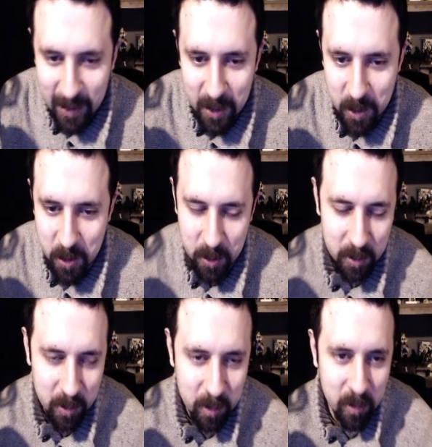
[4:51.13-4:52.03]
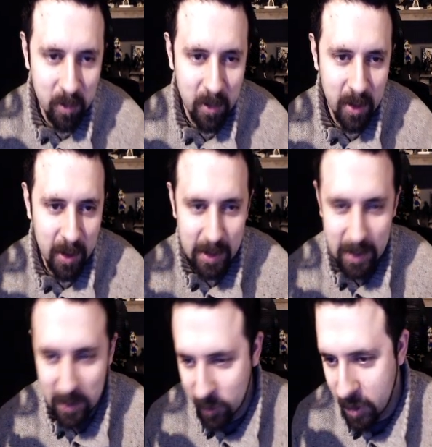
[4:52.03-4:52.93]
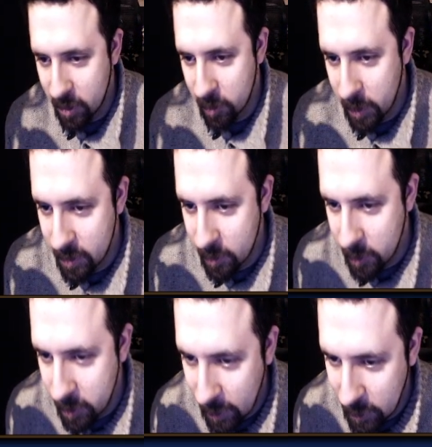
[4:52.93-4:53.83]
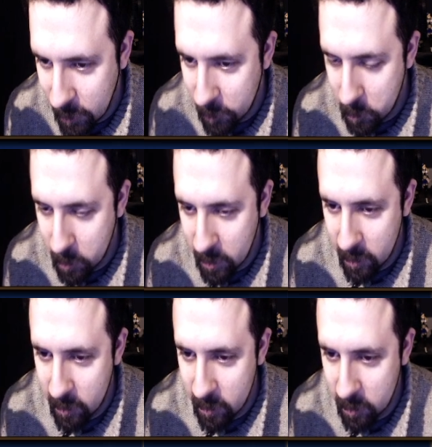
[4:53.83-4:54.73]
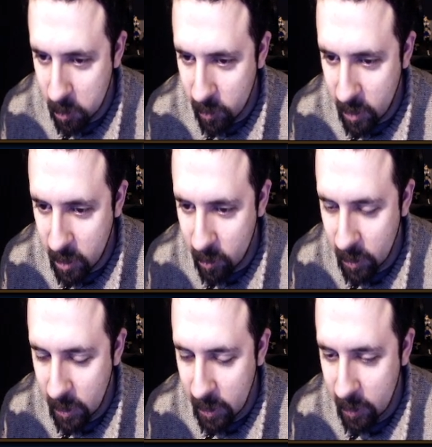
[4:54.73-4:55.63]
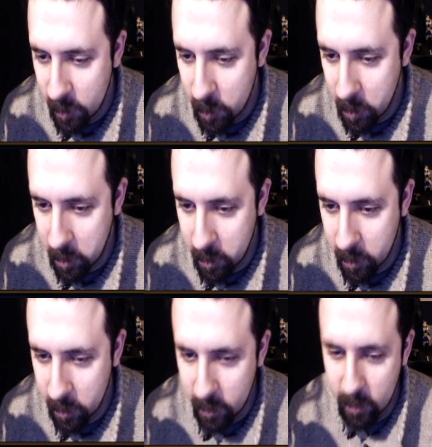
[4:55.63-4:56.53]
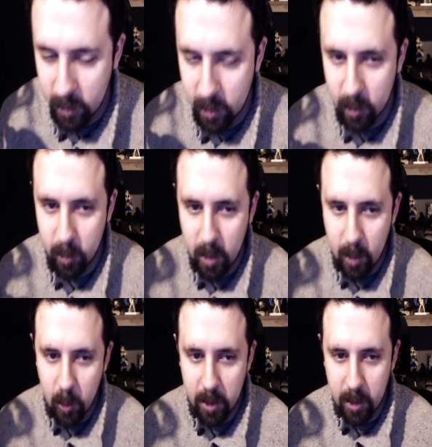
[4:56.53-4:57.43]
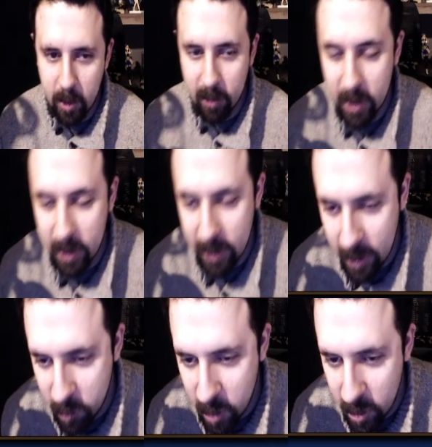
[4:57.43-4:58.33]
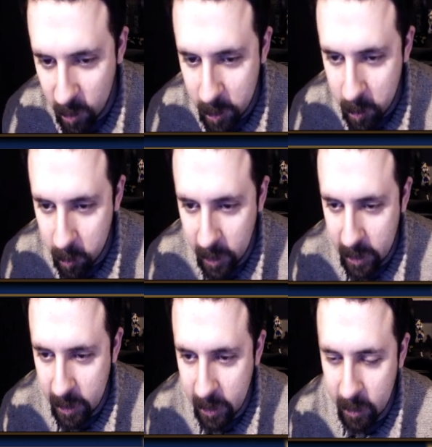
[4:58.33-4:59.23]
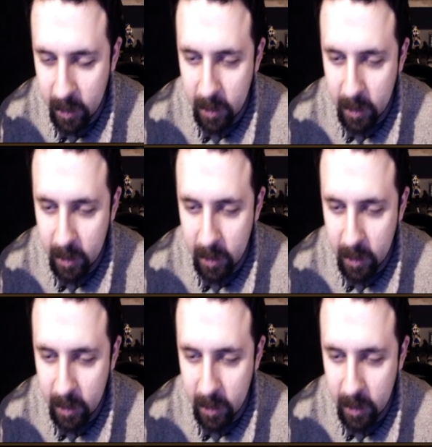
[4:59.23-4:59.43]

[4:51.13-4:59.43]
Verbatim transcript: no, because he's fire based. I, mean, I guess if you wanted to just go fire with her, but more often than not, you're probably going to do lightning.